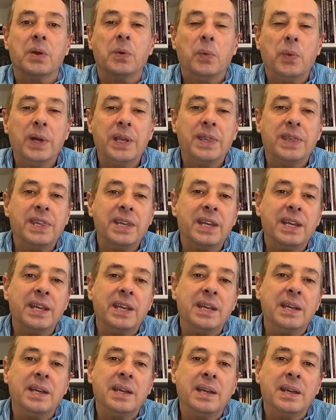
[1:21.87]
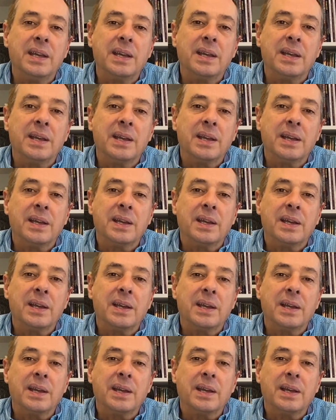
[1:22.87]
with the
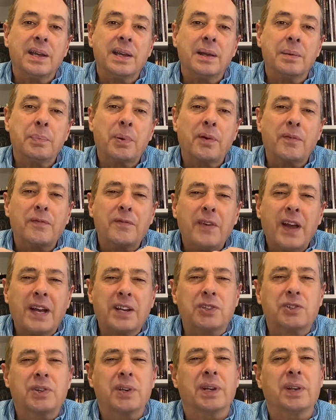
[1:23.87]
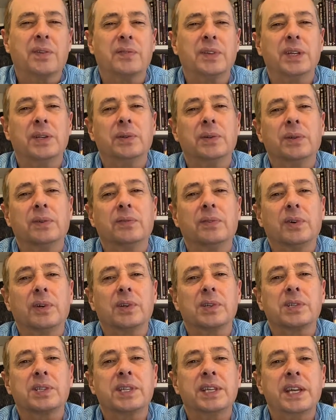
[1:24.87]
perfection of the
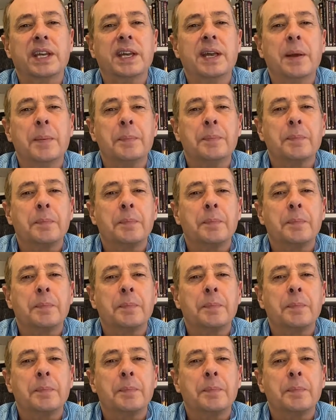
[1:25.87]
universe, the